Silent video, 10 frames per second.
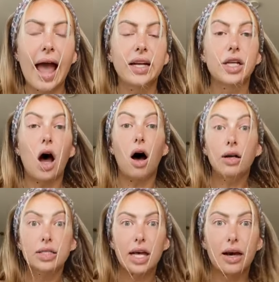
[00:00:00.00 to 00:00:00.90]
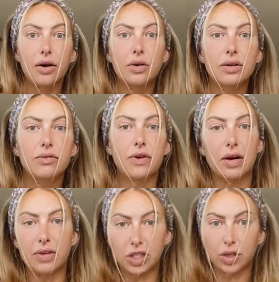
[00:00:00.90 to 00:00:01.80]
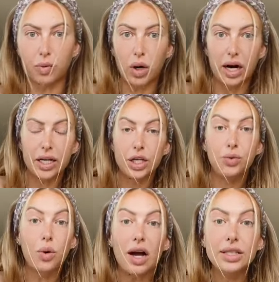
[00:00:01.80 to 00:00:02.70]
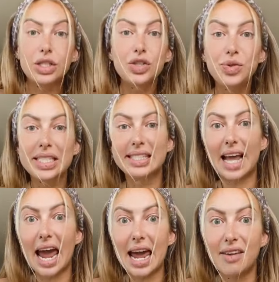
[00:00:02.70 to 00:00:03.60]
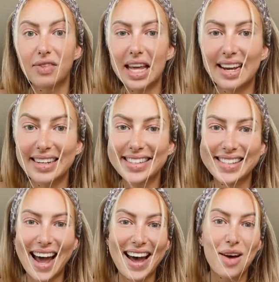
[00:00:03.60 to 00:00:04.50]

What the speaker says: And also for a vision board, you want to save this.